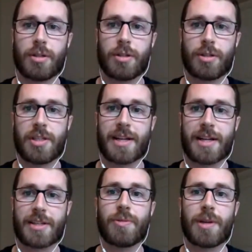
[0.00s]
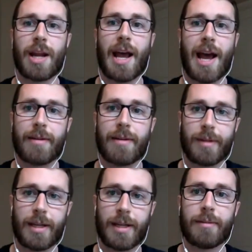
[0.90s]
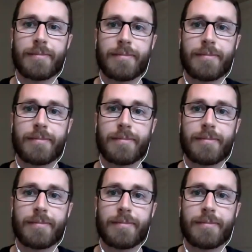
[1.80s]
syntax that you can add in.